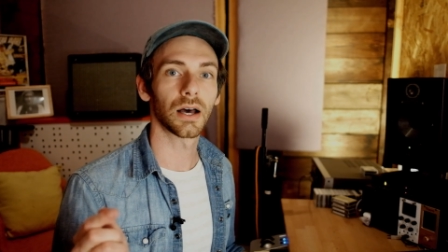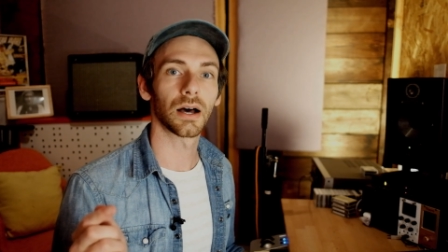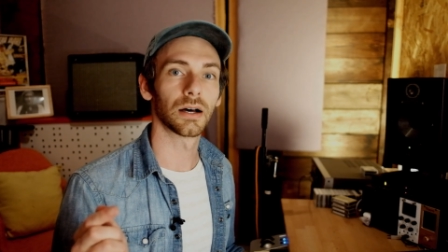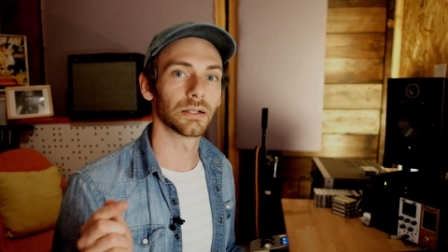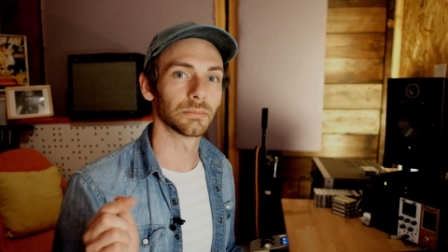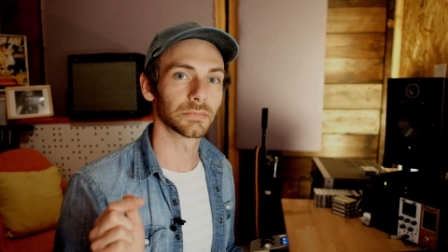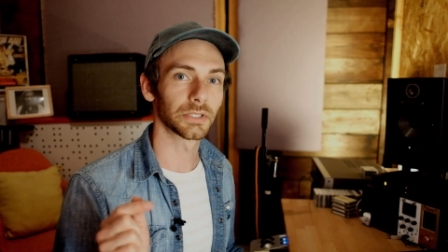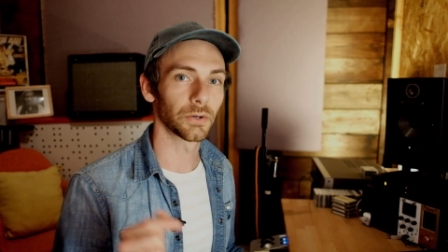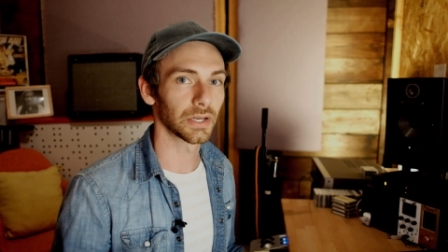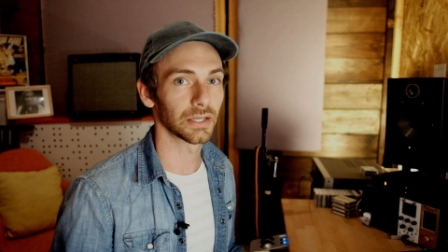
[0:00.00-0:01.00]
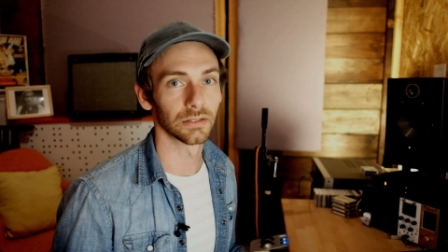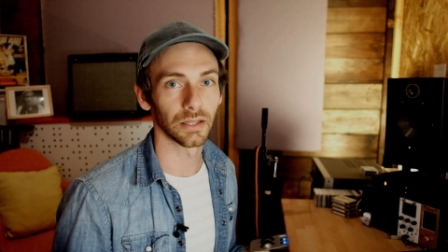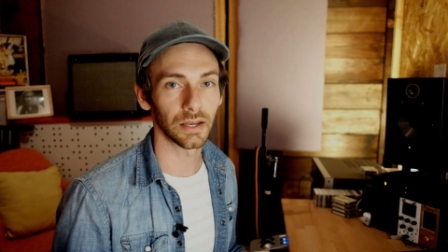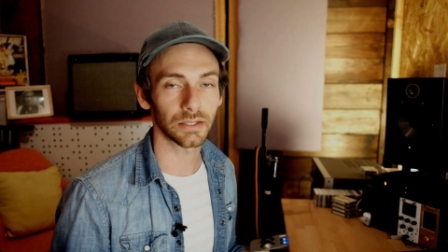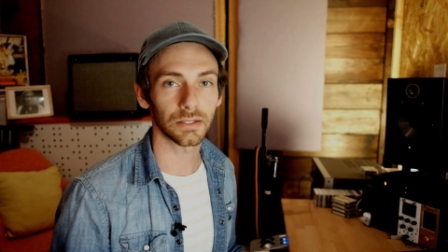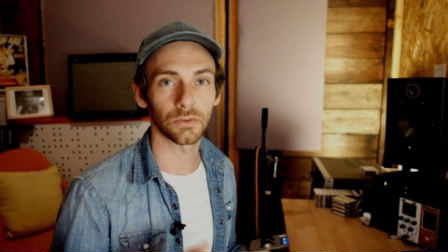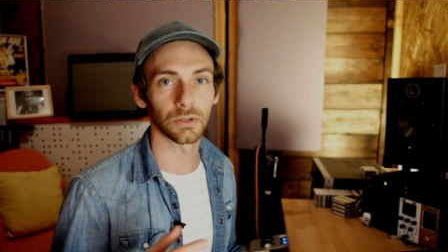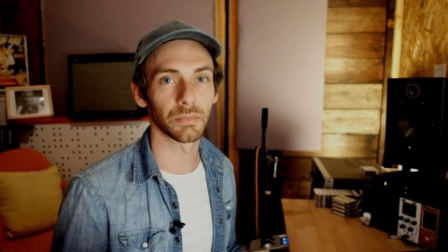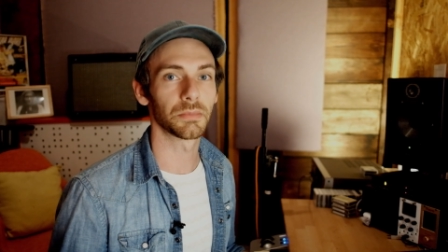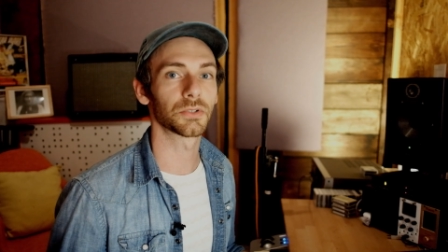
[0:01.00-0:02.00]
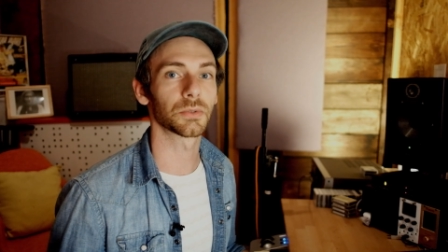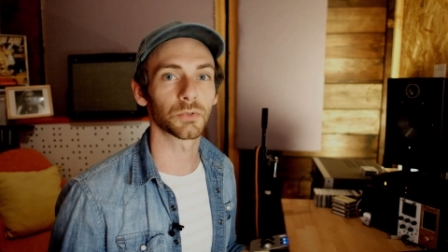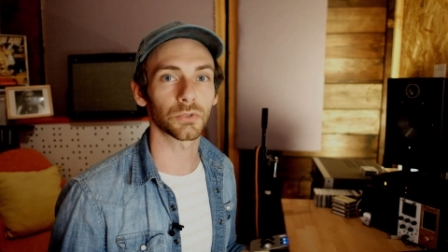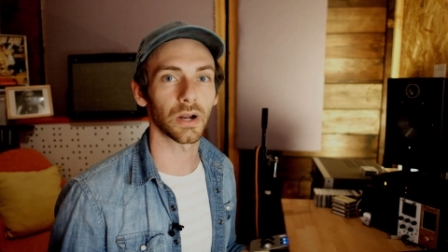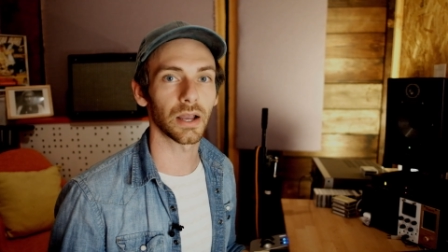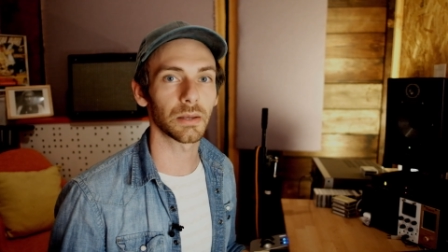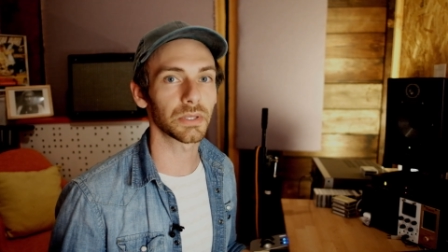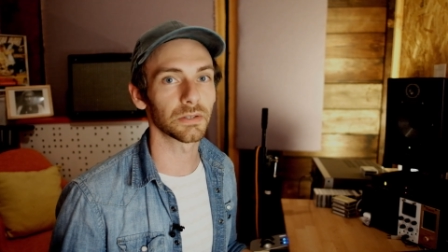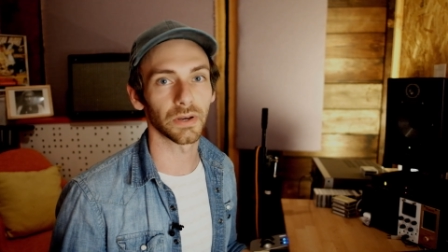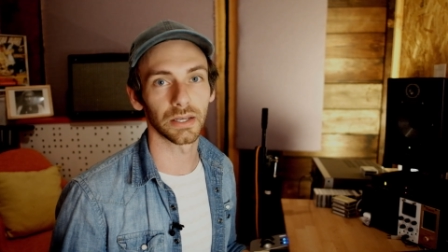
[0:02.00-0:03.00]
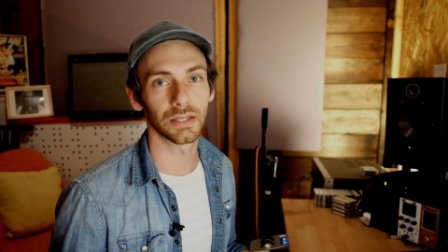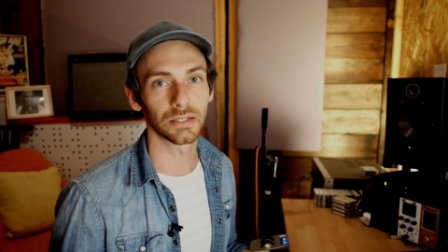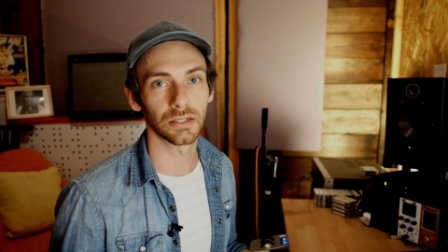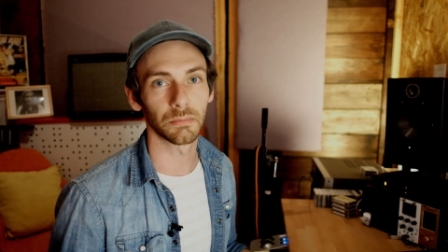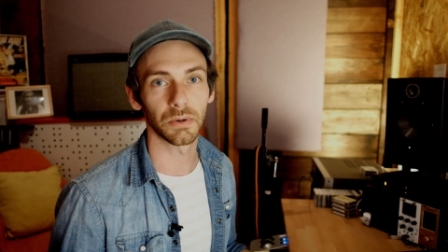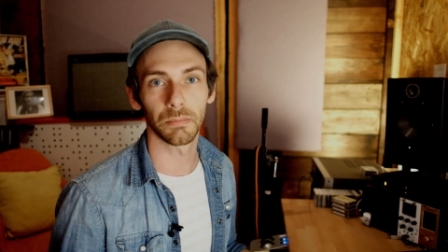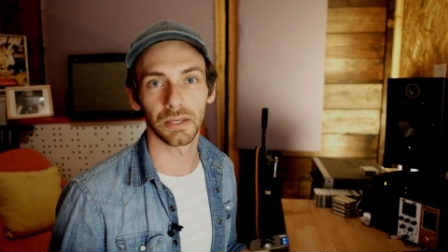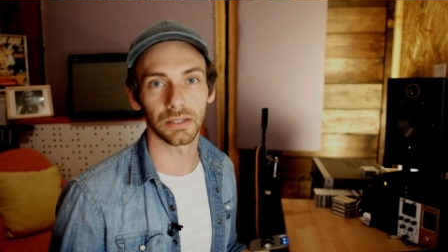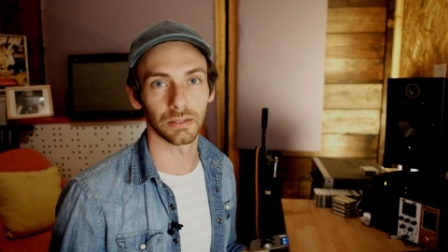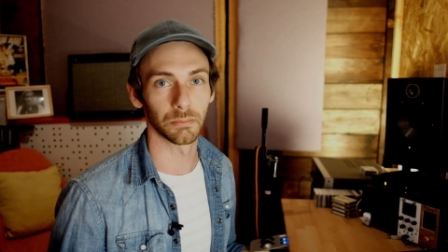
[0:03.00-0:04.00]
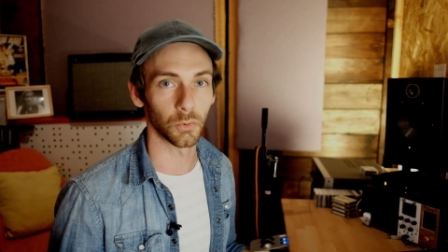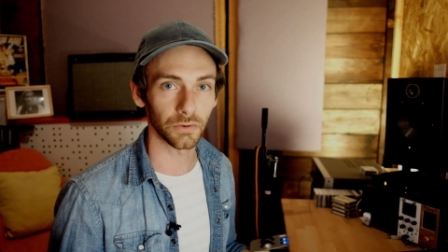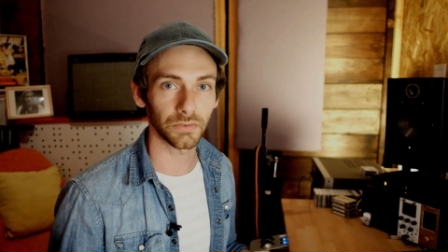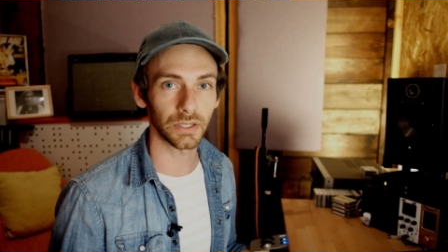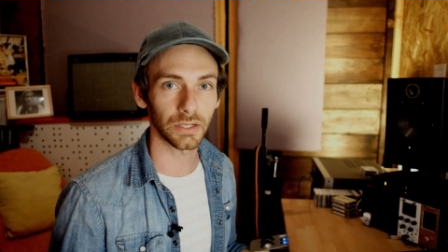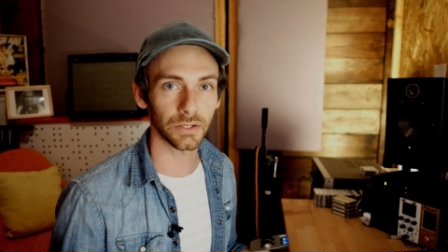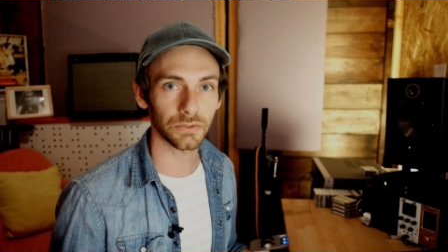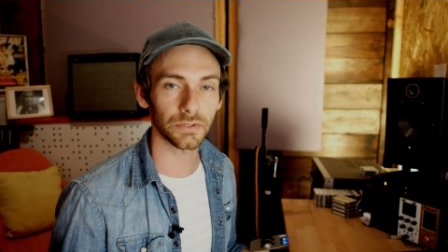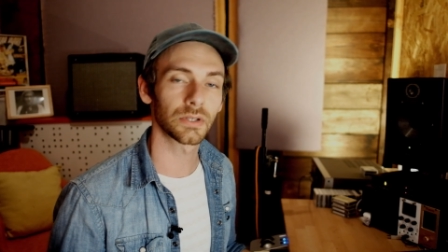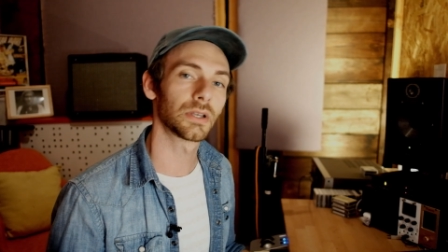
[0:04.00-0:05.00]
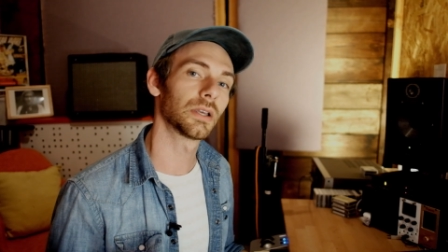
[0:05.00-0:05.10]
um, go ahead and like it or maybe subscribe if I end up making more videos.